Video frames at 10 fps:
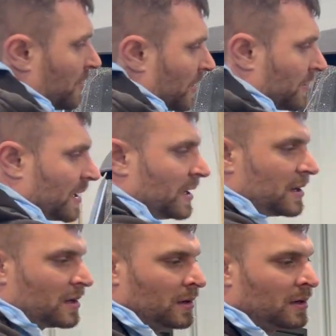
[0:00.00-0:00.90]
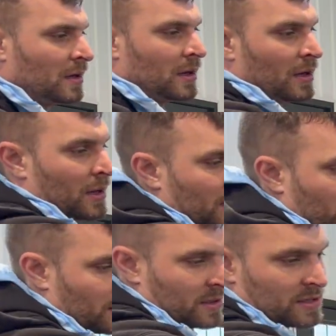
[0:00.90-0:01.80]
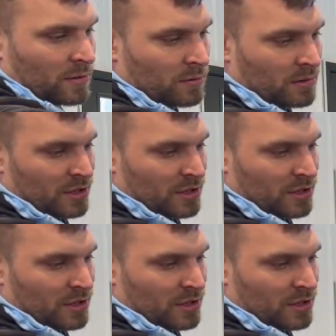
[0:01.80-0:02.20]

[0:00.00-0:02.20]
bring my heat gun. So we're